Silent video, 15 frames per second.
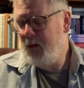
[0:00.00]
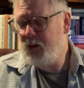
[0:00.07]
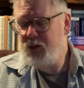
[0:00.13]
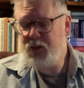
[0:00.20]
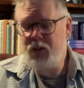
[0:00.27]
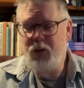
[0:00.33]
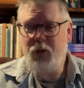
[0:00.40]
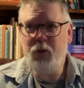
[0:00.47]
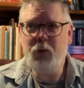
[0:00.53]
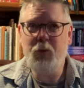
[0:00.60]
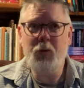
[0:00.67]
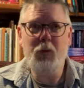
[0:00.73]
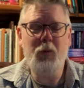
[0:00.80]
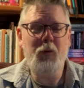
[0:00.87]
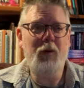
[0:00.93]

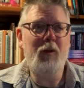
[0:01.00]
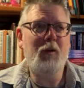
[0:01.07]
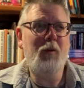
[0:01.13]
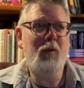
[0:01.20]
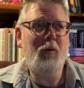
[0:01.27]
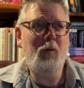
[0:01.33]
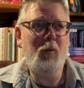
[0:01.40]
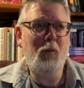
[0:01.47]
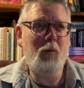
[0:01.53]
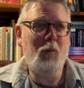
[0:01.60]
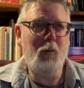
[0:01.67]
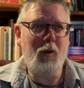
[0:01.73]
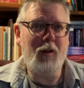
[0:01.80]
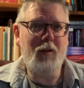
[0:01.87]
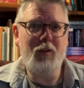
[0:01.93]
So
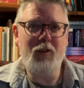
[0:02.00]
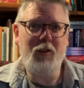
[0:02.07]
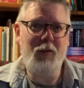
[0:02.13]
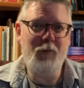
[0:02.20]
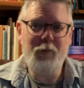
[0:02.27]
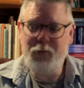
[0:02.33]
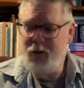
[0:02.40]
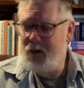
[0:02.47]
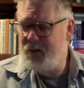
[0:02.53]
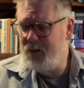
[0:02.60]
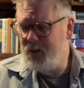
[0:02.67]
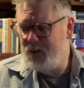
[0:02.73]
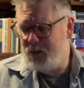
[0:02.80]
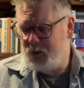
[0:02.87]
well done. I think this